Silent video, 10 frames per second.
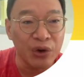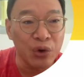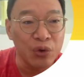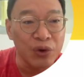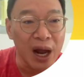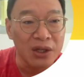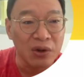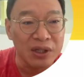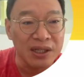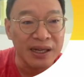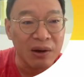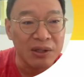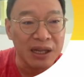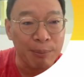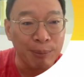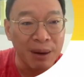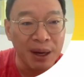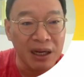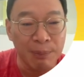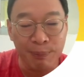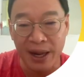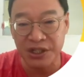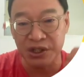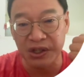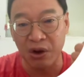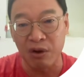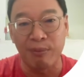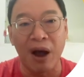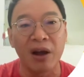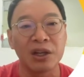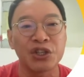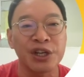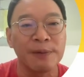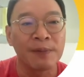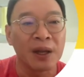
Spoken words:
new drugs on cells that mimic the patient's own biology.